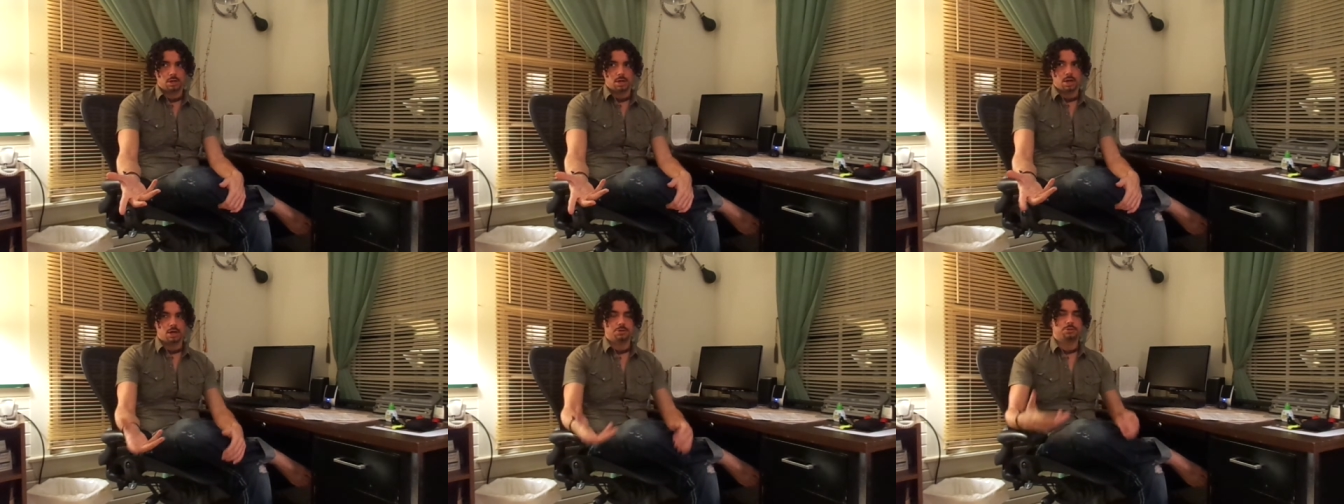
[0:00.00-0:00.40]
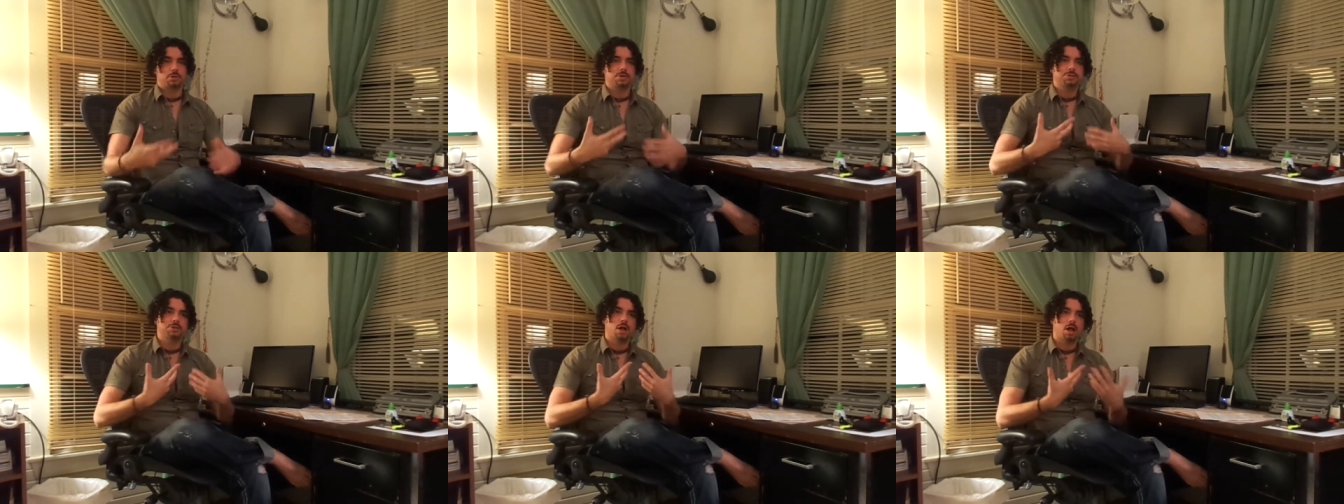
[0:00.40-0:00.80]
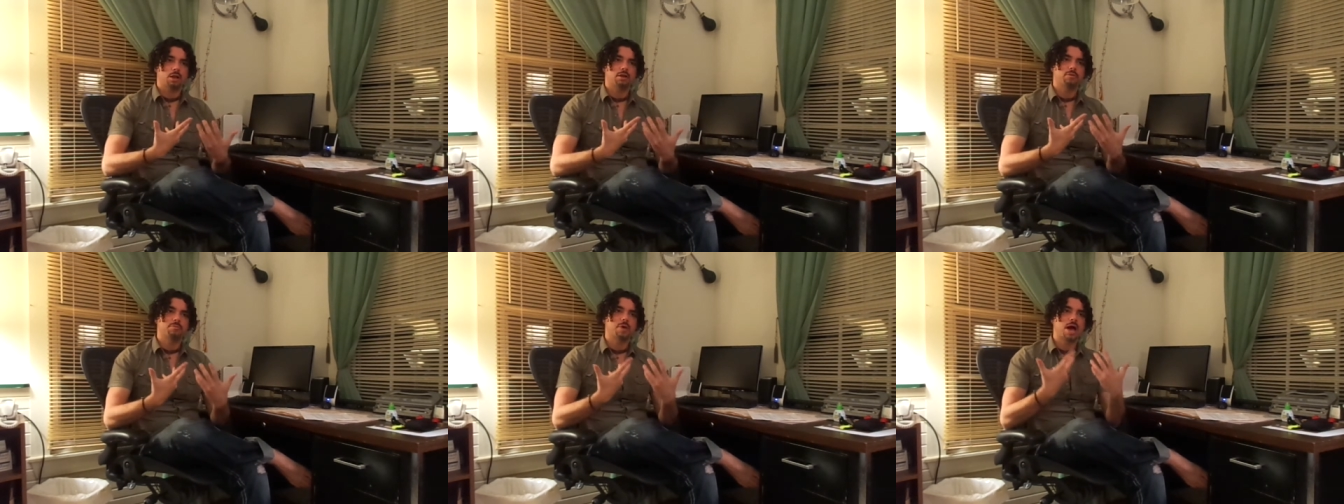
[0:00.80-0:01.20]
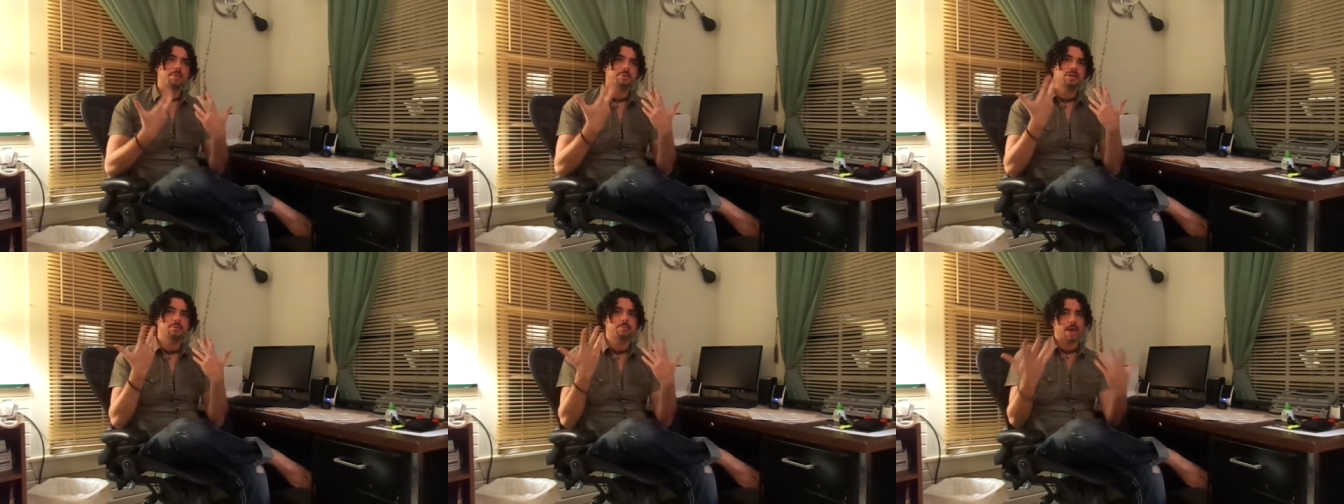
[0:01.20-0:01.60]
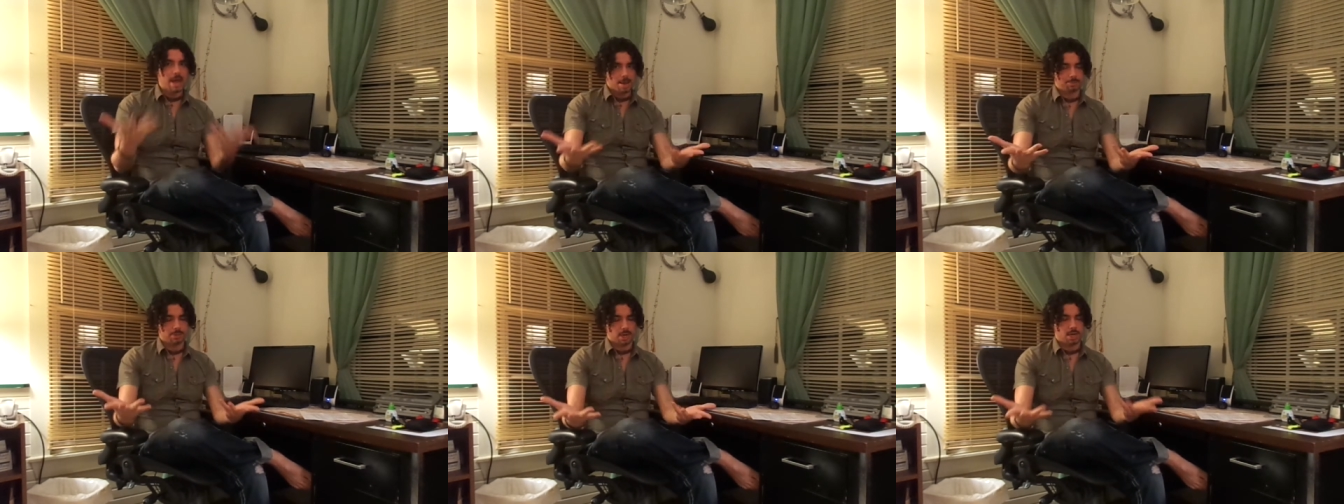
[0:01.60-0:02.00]
as a result of my being
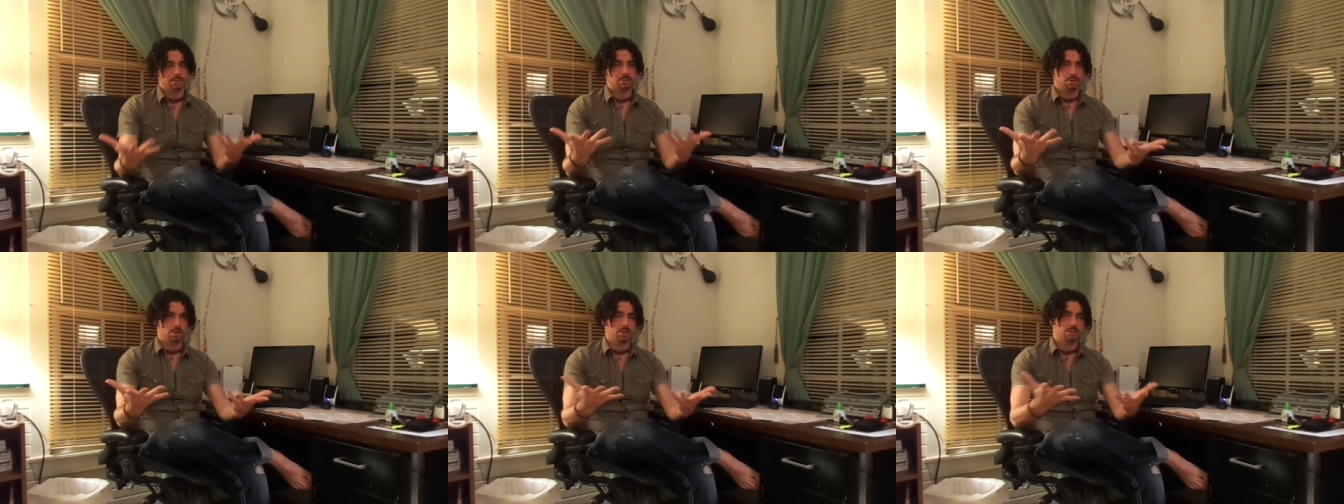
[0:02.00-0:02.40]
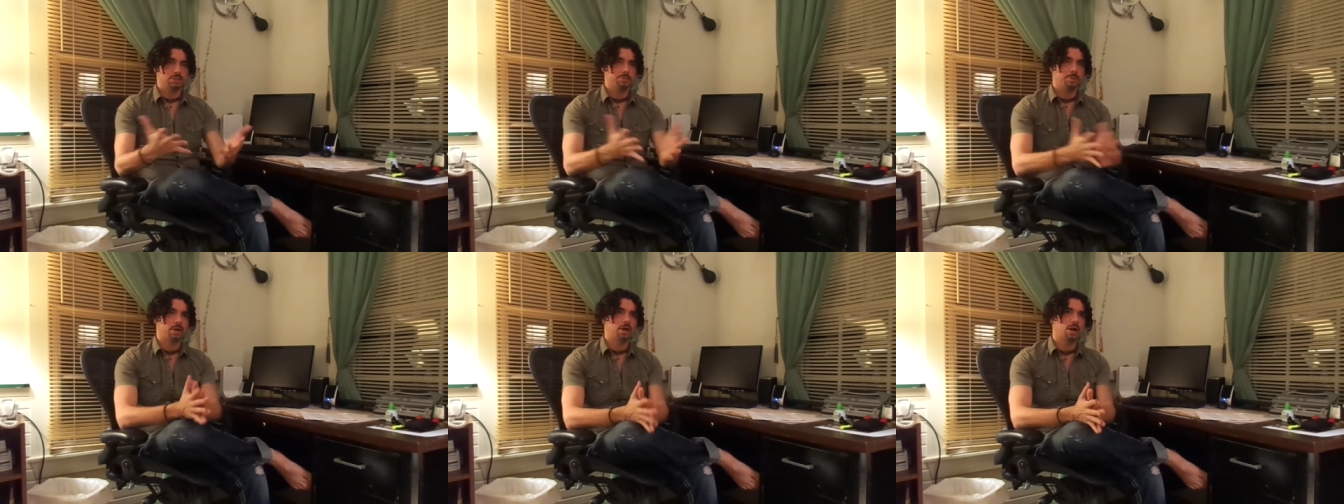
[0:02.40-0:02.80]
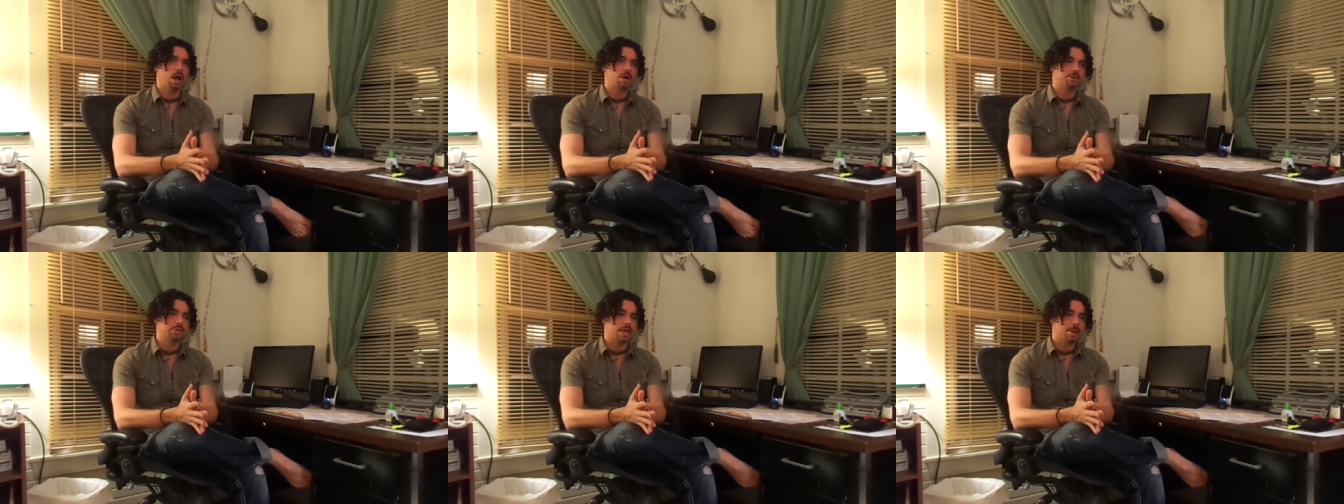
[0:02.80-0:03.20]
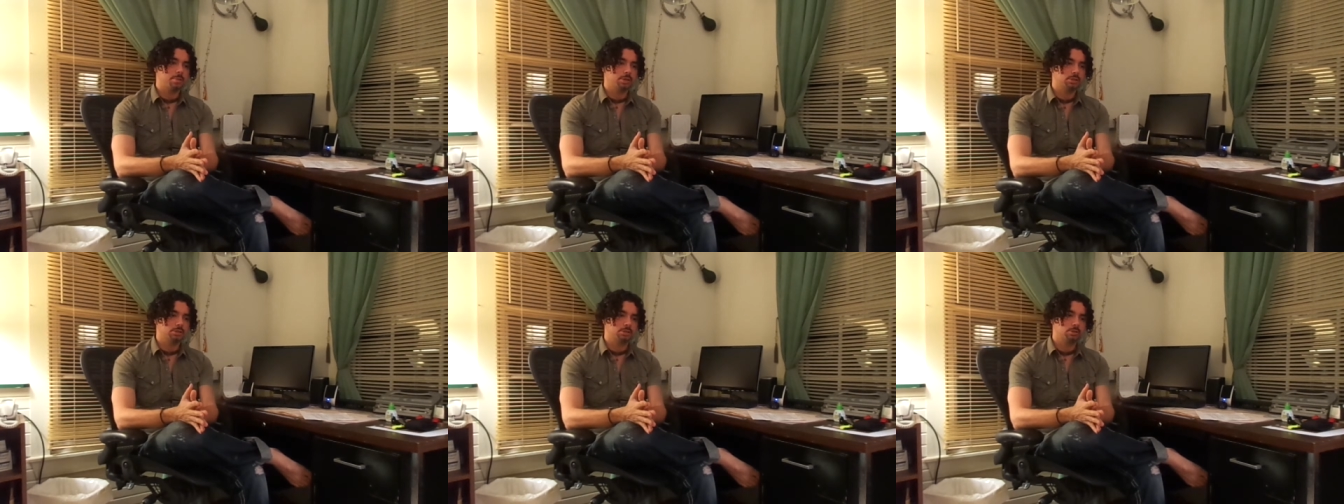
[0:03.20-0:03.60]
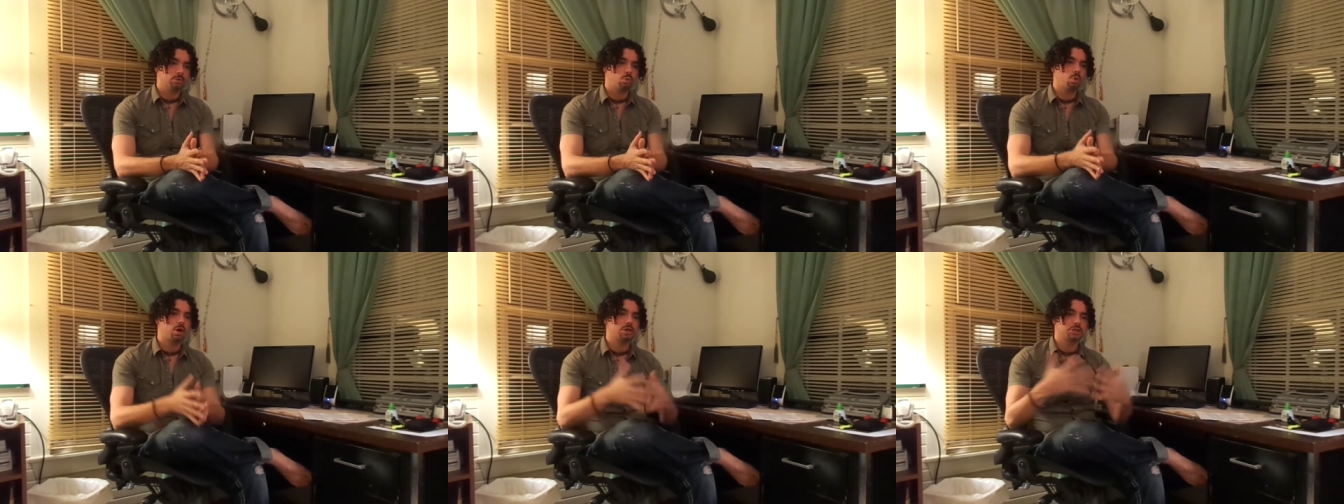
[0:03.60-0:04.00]
baptized in the Holy Spirit, I was able to
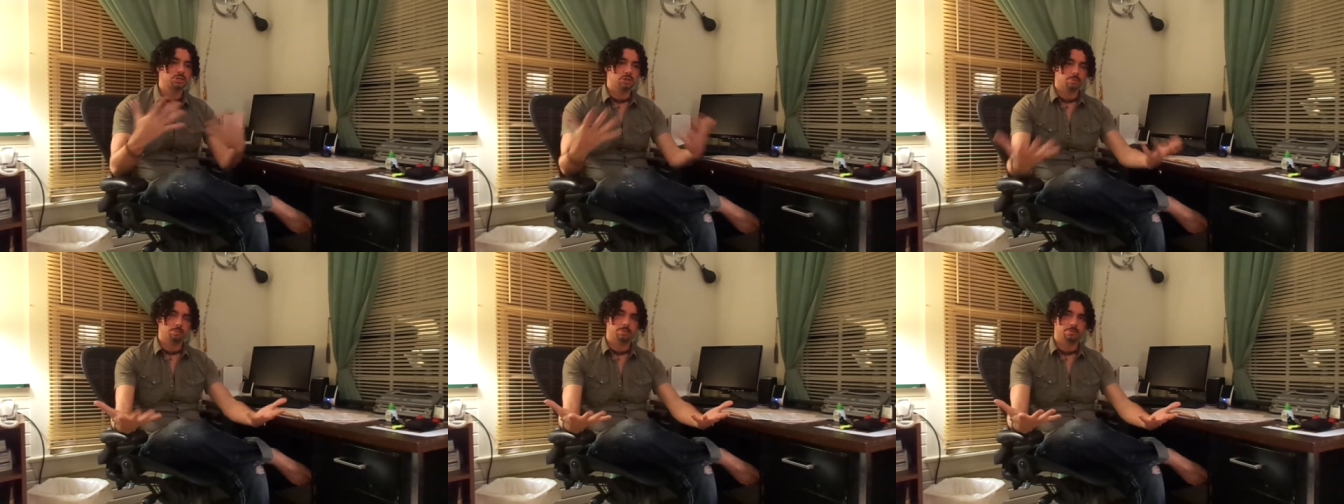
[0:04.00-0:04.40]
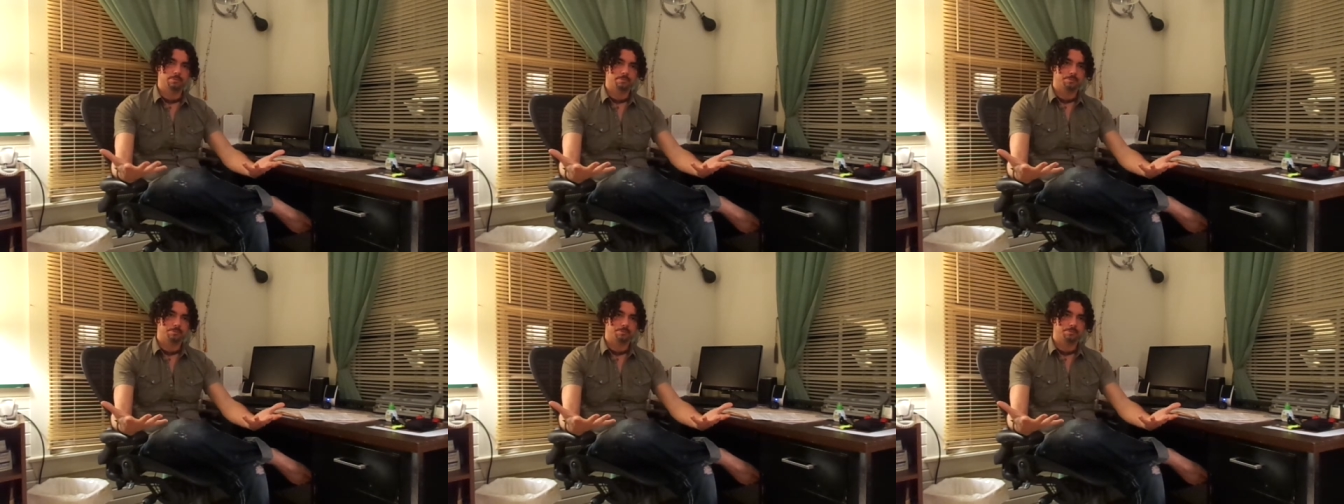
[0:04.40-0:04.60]
worship